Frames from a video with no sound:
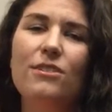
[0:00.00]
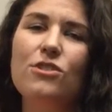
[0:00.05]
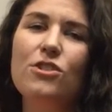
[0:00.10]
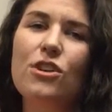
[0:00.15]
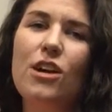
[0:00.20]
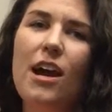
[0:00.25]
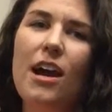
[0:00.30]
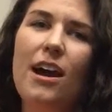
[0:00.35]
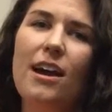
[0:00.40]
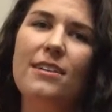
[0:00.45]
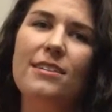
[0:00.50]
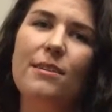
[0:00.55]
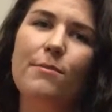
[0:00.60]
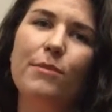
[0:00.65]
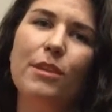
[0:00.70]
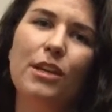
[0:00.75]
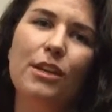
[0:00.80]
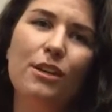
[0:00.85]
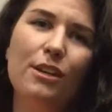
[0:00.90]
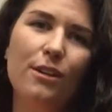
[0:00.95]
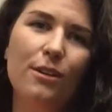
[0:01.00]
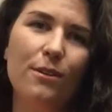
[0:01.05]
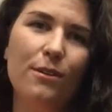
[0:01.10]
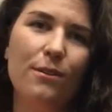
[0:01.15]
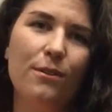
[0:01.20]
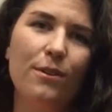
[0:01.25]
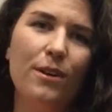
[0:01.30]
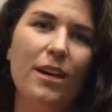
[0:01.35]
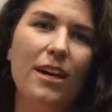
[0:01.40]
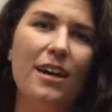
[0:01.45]
try something
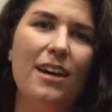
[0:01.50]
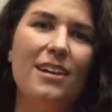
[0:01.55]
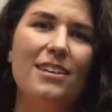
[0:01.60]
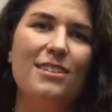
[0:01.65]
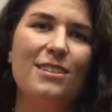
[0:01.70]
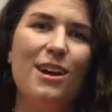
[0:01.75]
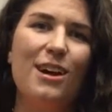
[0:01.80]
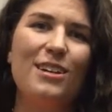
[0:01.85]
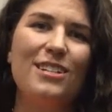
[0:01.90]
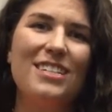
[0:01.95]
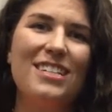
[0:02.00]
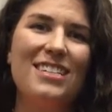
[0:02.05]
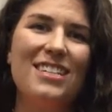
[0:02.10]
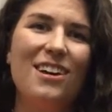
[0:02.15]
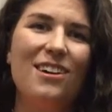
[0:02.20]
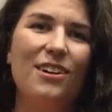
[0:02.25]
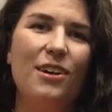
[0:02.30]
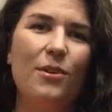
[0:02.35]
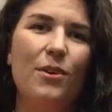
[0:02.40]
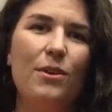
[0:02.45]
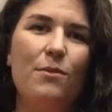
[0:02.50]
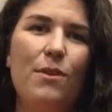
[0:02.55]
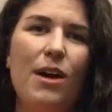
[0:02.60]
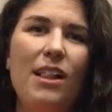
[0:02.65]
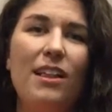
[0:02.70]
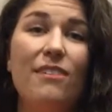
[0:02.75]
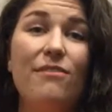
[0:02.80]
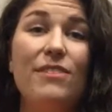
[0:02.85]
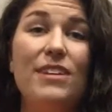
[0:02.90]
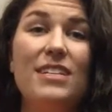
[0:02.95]
new, as long as it's all going
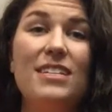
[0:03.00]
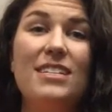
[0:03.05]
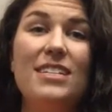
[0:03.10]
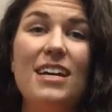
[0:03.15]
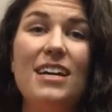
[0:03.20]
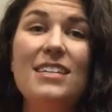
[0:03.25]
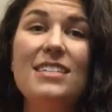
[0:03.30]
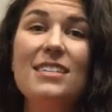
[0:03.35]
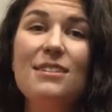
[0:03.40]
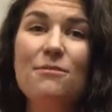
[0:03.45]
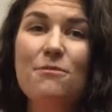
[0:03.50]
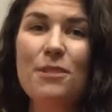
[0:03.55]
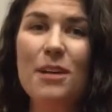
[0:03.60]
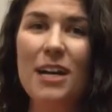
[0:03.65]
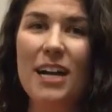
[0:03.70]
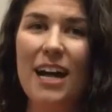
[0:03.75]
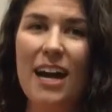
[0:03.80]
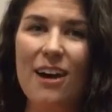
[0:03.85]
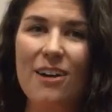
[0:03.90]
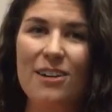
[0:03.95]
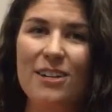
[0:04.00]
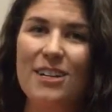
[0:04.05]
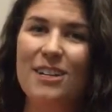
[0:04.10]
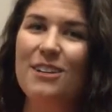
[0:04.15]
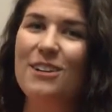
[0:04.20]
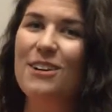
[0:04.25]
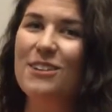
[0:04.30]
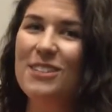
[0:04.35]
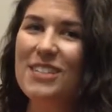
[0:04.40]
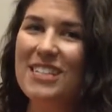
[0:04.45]
well. If it doesn't work out and you
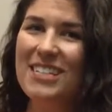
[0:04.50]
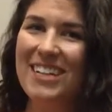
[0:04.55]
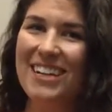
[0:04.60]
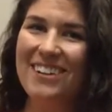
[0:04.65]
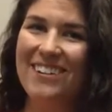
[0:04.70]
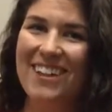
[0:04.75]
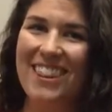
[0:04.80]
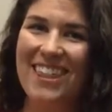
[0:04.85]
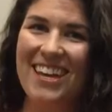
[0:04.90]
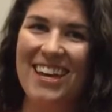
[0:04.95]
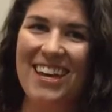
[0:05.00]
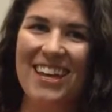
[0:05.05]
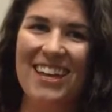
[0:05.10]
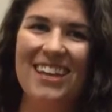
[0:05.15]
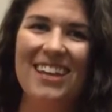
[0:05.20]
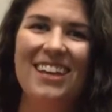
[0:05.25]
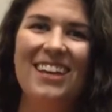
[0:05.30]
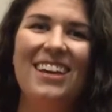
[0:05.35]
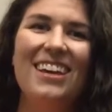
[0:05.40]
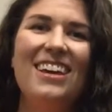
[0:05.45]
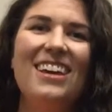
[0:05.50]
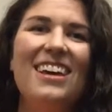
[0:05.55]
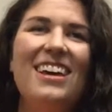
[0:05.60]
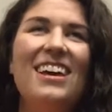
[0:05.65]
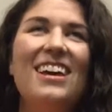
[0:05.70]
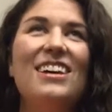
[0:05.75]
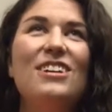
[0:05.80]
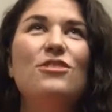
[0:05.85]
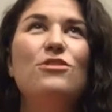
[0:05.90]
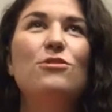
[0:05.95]
don't stick with it,
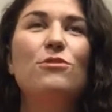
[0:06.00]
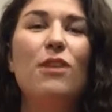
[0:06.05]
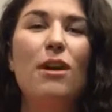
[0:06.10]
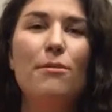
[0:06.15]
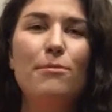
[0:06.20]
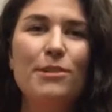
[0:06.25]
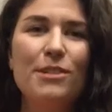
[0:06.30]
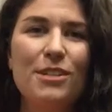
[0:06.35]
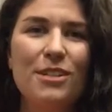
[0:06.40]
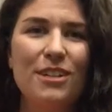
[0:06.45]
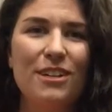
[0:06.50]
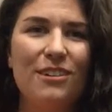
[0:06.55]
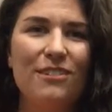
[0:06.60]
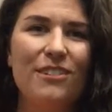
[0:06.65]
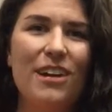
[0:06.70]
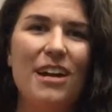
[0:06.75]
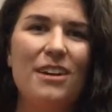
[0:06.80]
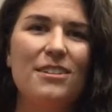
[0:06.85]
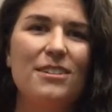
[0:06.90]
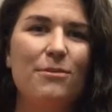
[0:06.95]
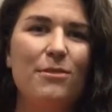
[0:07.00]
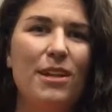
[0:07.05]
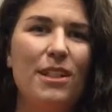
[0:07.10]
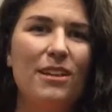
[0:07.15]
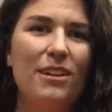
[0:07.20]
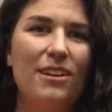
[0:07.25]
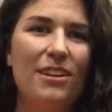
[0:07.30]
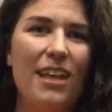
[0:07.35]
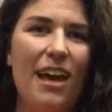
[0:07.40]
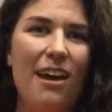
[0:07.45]
troubleshoot, right? So we
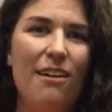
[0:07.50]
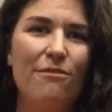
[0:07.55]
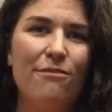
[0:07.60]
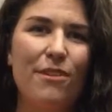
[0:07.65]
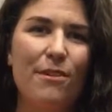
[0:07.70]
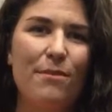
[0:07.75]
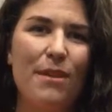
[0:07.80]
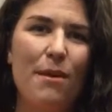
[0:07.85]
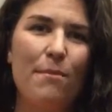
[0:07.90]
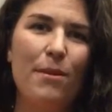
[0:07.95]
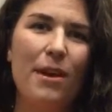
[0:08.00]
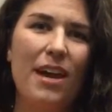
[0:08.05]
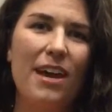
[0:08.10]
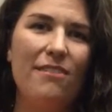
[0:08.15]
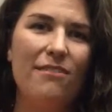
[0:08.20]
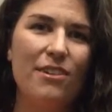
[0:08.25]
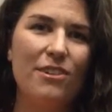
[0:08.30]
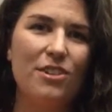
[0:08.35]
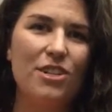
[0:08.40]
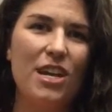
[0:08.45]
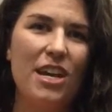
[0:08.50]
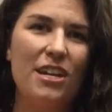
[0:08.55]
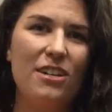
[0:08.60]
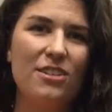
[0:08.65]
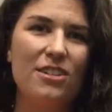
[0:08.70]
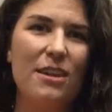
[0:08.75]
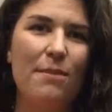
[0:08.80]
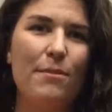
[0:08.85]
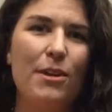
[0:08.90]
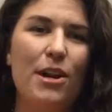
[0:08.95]
learned that from that behavior change
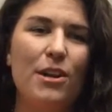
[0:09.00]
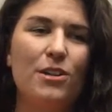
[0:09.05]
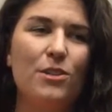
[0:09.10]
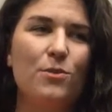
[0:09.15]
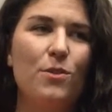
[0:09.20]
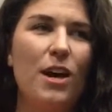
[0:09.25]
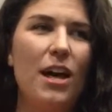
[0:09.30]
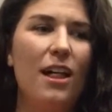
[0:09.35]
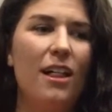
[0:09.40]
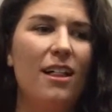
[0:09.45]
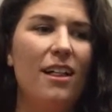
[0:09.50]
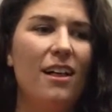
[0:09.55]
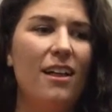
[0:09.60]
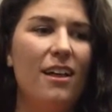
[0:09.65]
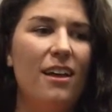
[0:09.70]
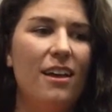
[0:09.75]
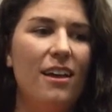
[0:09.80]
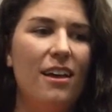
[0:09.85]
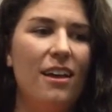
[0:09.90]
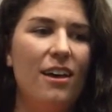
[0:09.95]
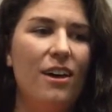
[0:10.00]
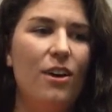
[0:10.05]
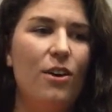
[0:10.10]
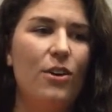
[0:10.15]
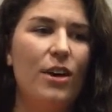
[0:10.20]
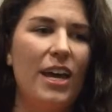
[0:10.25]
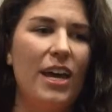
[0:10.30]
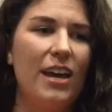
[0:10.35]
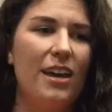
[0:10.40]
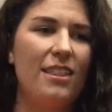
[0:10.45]
seminar as well.
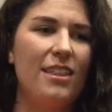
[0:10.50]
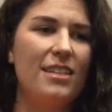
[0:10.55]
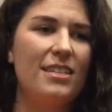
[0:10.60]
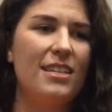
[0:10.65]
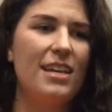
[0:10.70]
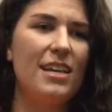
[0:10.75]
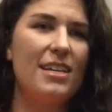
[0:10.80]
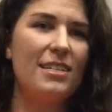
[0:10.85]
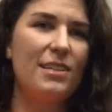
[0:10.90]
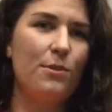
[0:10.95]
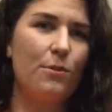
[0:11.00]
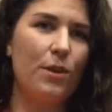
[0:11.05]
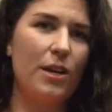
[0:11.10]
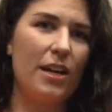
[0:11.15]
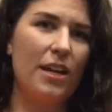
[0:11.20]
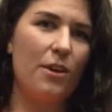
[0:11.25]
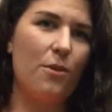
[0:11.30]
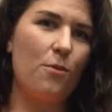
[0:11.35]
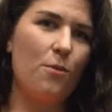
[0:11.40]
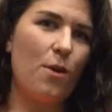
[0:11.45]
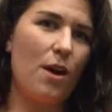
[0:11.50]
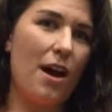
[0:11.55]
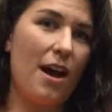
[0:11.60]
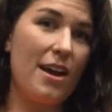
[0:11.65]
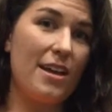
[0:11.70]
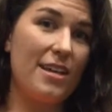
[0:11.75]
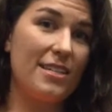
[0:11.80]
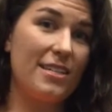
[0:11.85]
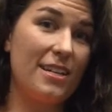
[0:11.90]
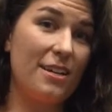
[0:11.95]
Okay, this isn't working.
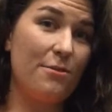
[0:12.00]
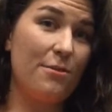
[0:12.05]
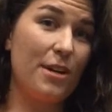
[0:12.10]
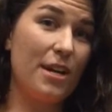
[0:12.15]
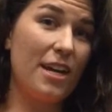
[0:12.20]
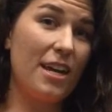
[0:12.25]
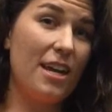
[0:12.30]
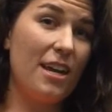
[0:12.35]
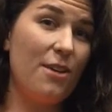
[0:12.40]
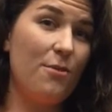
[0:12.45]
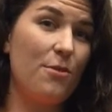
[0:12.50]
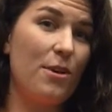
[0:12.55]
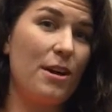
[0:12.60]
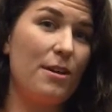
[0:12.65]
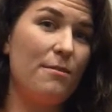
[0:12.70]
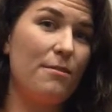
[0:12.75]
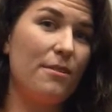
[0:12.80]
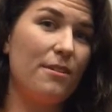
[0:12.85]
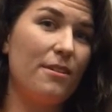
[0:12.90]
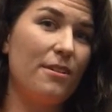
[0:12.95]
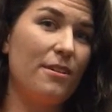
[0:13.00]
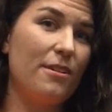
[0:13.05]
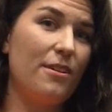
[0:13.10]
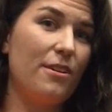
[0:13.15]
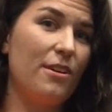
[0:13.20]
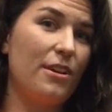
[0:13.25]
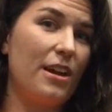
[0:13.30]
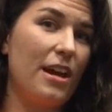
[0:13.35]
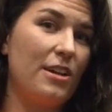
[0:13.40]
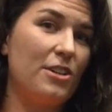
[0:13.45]
Why isn't it working? What
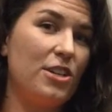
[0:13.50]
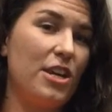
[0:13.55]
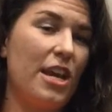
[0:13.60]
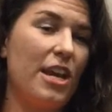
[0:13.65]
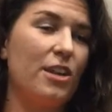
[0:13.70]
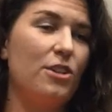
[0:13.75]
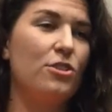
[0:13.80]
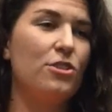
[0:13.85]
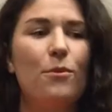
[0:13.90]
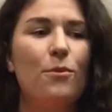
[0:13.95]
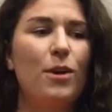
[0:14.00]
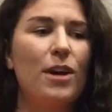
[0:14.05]
could I change?